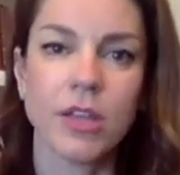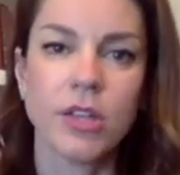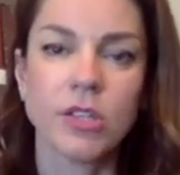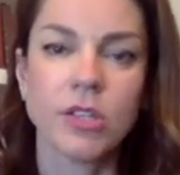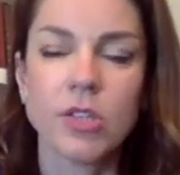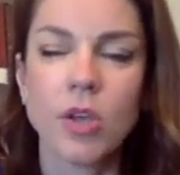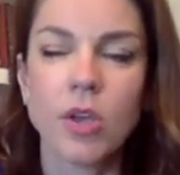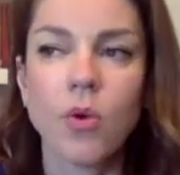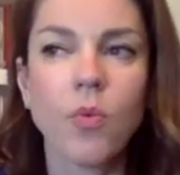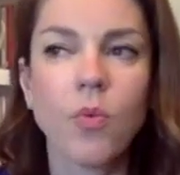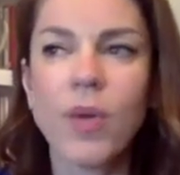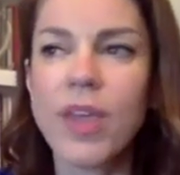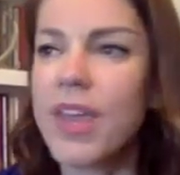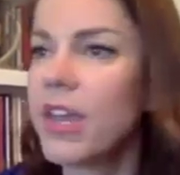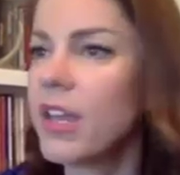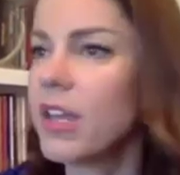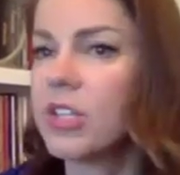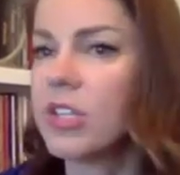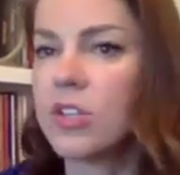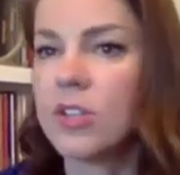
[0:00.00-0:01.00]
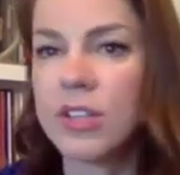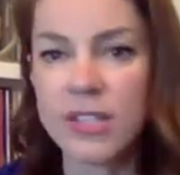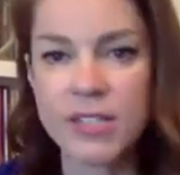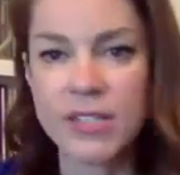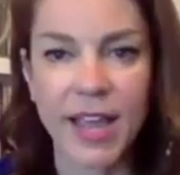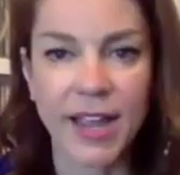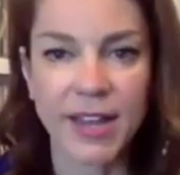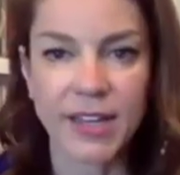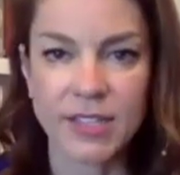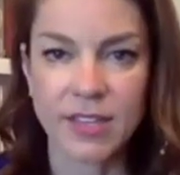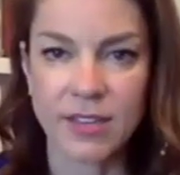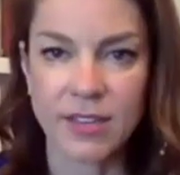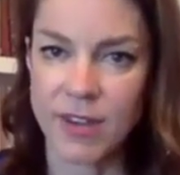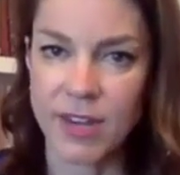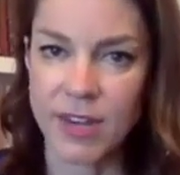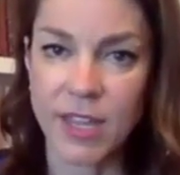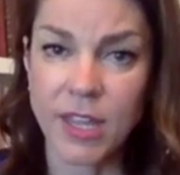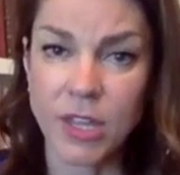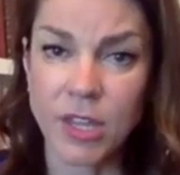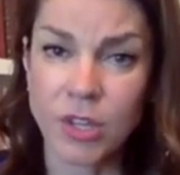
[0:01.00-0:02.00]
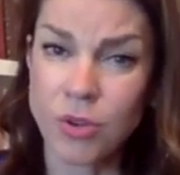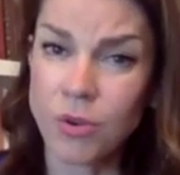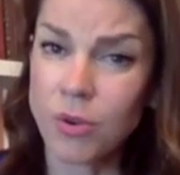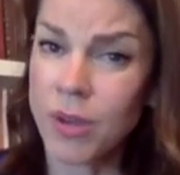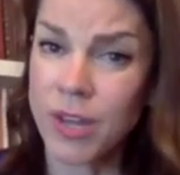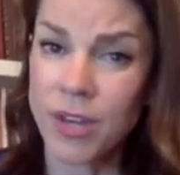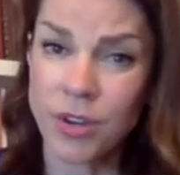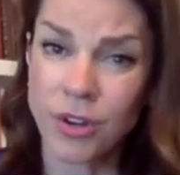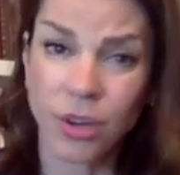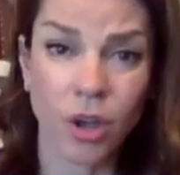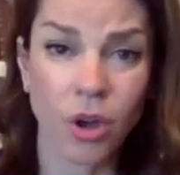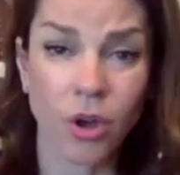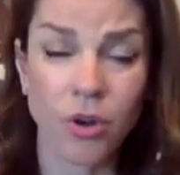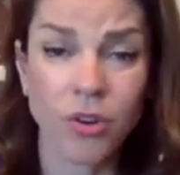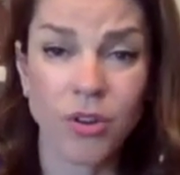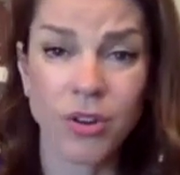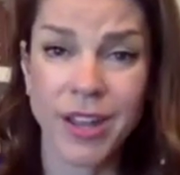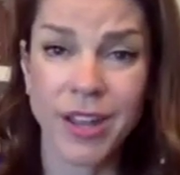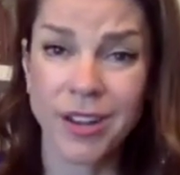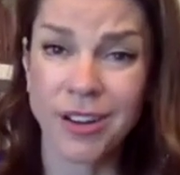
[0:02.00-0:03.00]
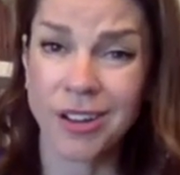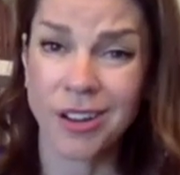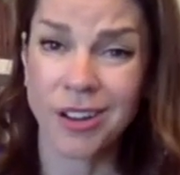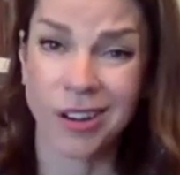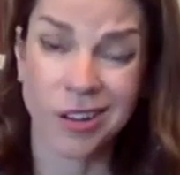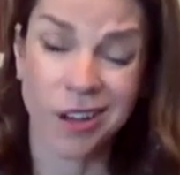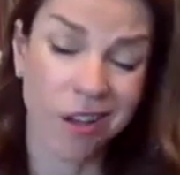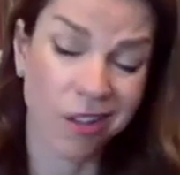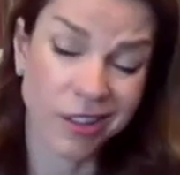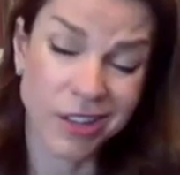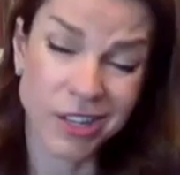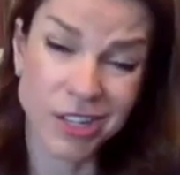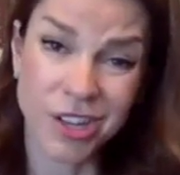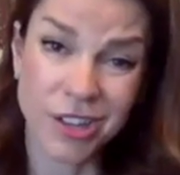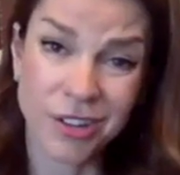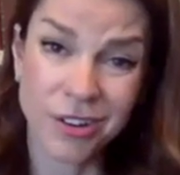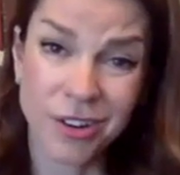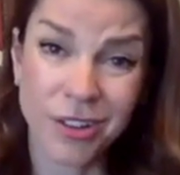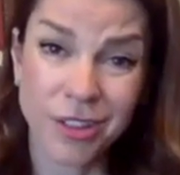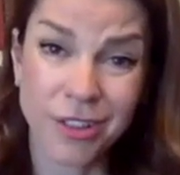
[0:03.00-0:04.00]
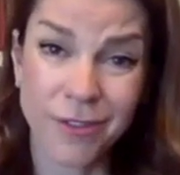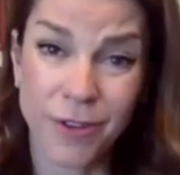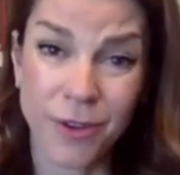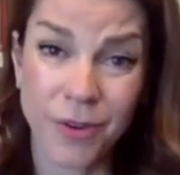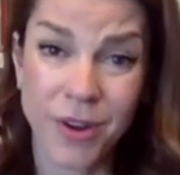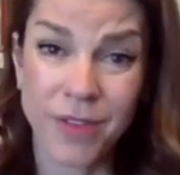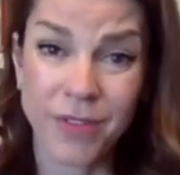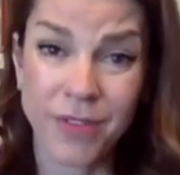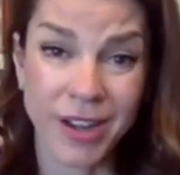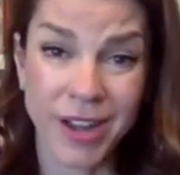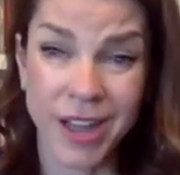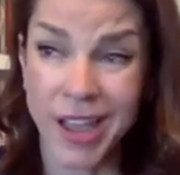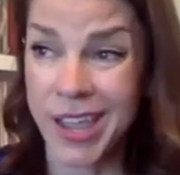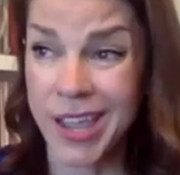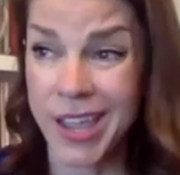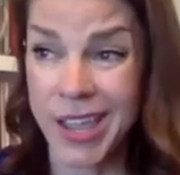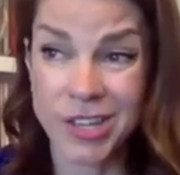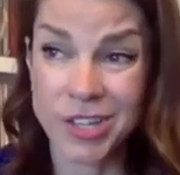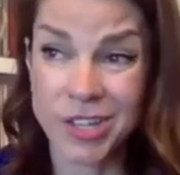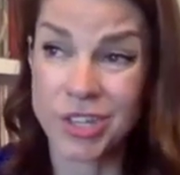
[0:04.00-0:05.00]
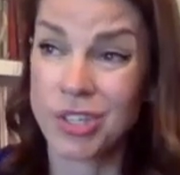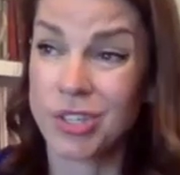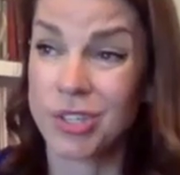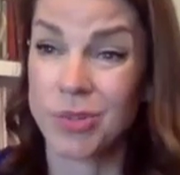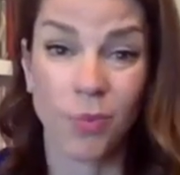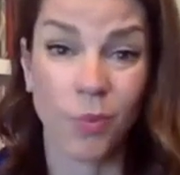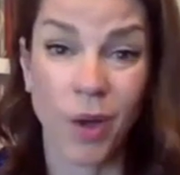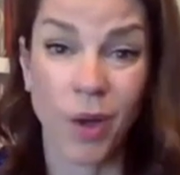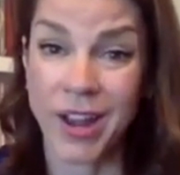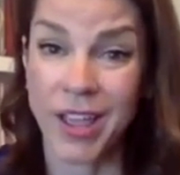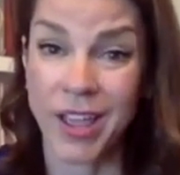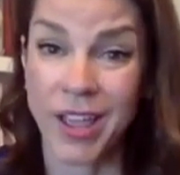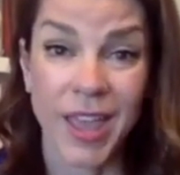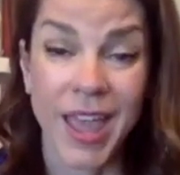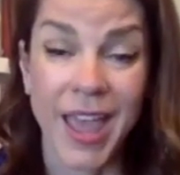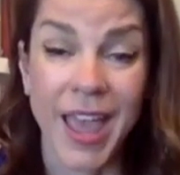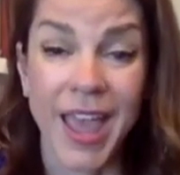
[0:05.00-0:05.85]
So we could do this activity. You and your co-creator could call each other on the phone every night and just what if.